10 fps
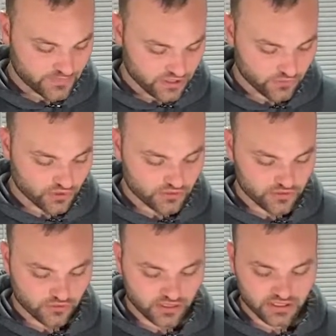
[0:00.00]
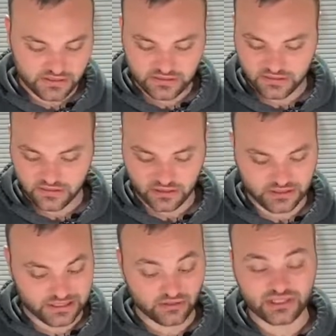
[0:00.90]
200 degrees
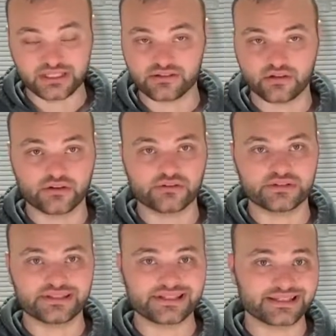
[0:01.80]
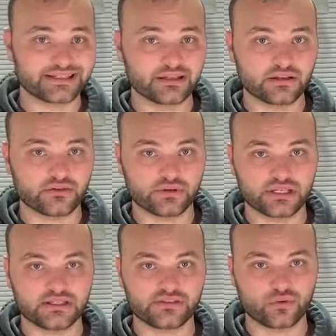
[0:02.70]
until it hits 160 degrees,